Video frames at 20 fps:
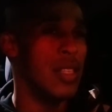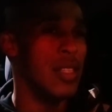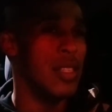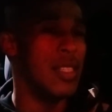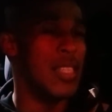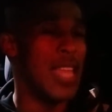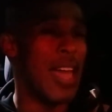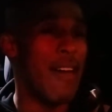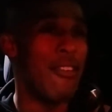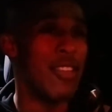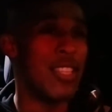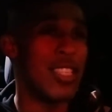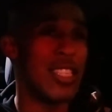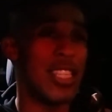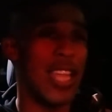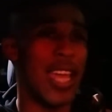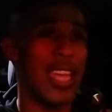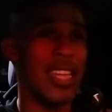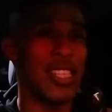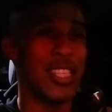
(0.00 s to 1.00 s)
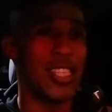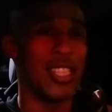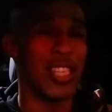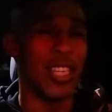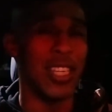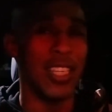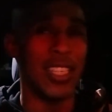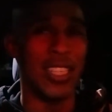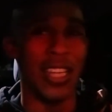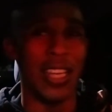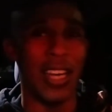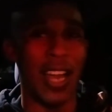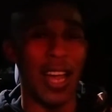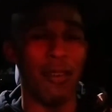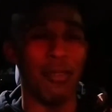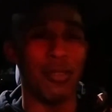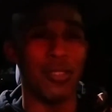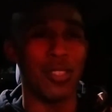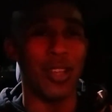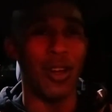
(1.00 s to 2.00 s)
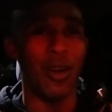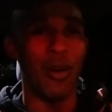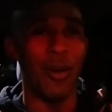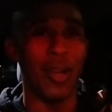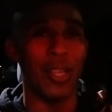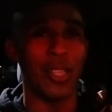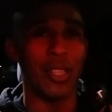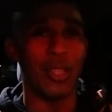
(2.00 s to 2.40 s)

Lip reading: devastation that I was going